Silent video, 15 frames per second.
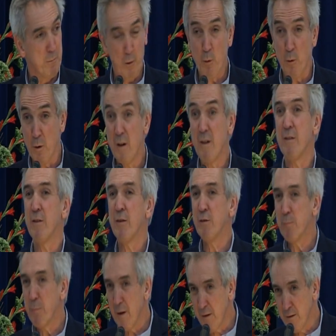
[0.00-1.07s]
or
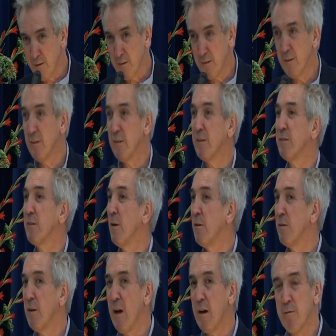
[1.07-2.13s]
this patient is
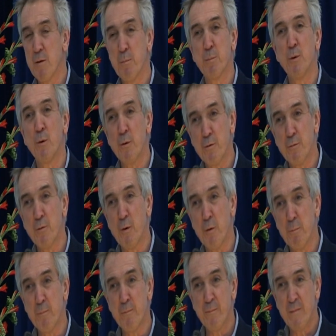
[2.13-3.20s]
going to have the broad
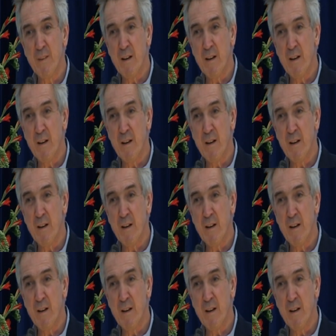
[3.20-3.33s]
form.